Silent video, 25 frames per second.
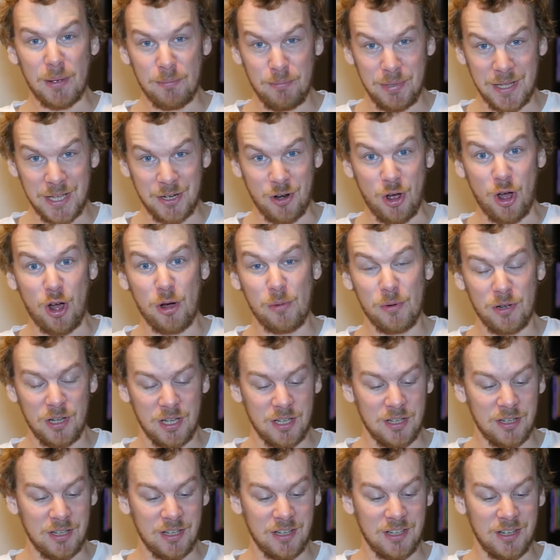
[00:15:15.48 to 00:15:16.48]
Played
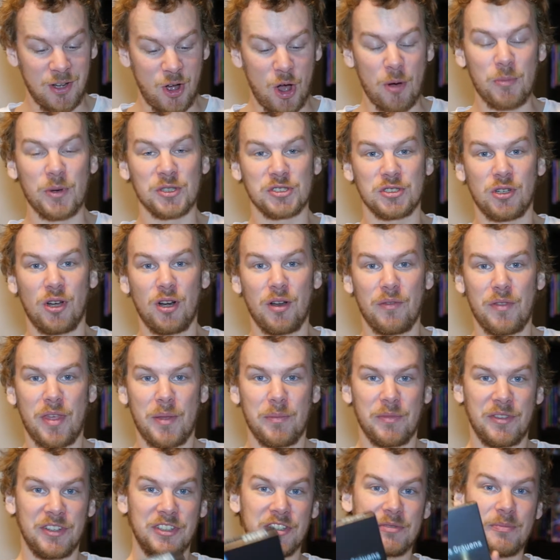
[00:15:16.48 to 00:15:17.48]
almost all of
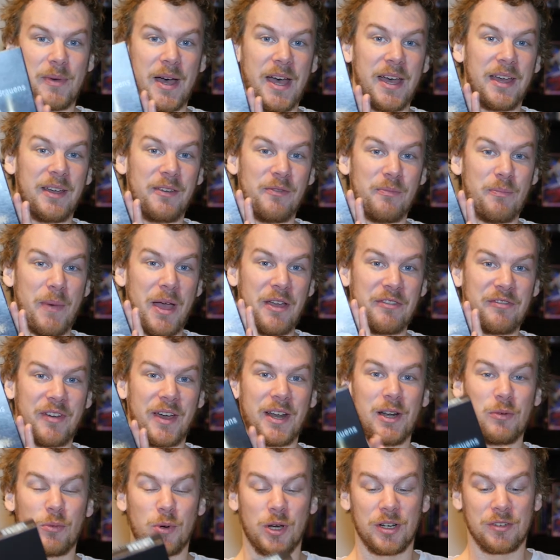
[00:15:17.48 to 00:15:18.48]
them. This is my
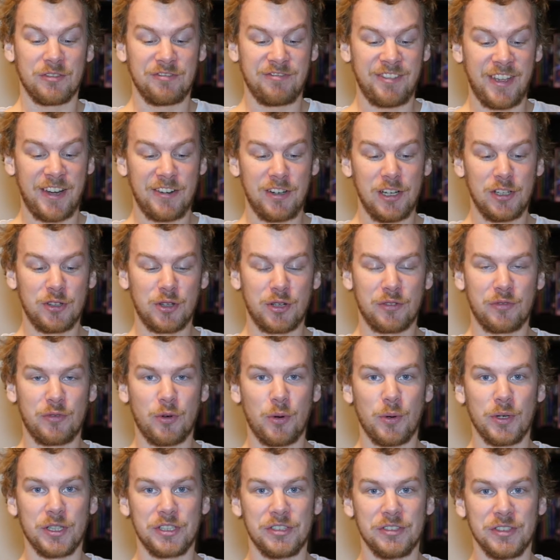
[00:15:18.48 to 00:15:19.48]
final one. Very looking
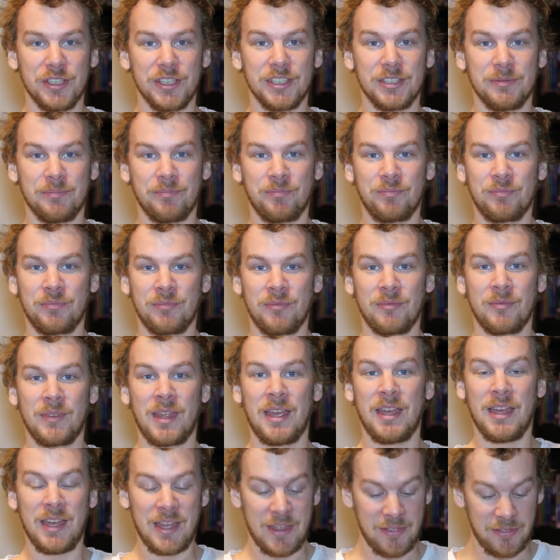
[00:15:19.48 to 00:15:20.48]
forward to it.
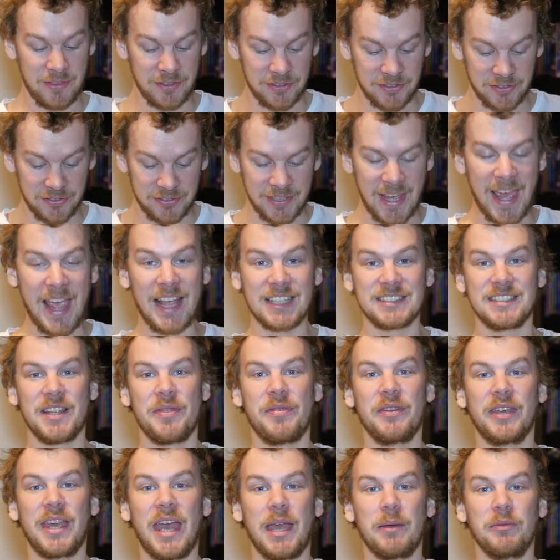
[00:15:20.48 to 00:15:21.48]
This is
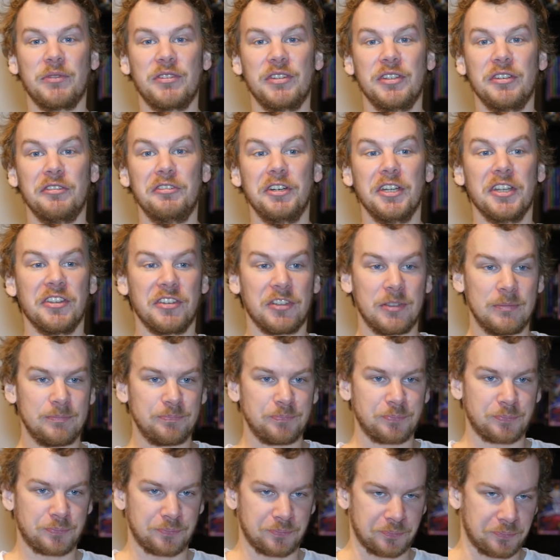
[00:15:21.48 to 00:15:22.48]
Exit the Game series.
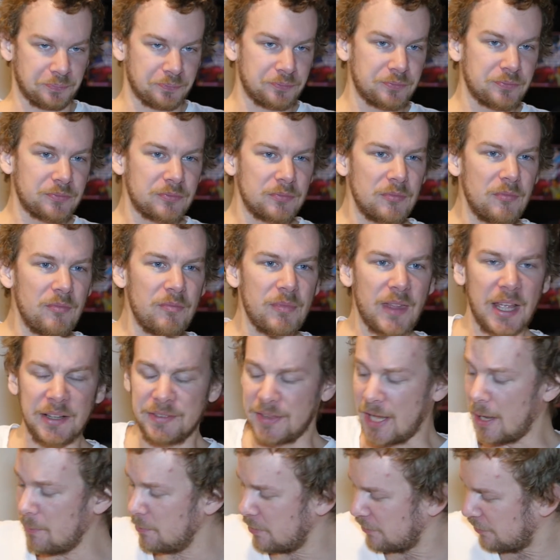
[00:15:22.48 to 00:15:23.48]

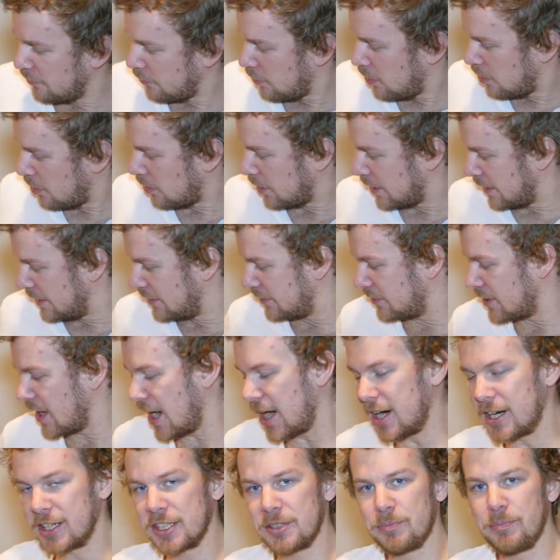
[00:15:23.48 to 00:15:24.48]
Number 4 is
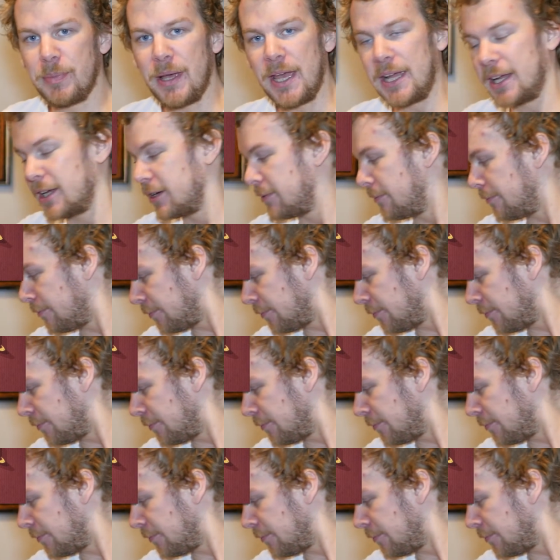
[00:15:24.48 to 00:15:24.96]
Heartbreak.